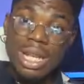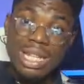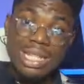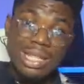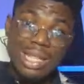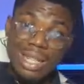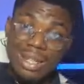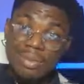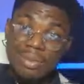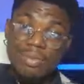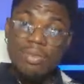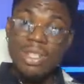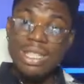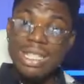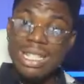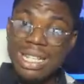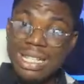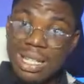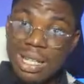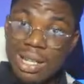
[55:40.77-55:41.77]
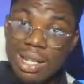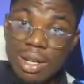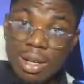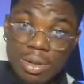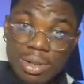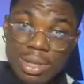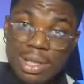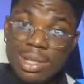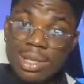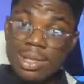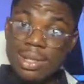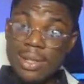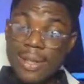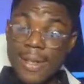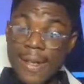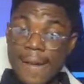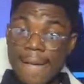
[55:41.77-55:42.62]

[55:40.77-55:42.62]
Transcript: are selling Faceless Channel courses.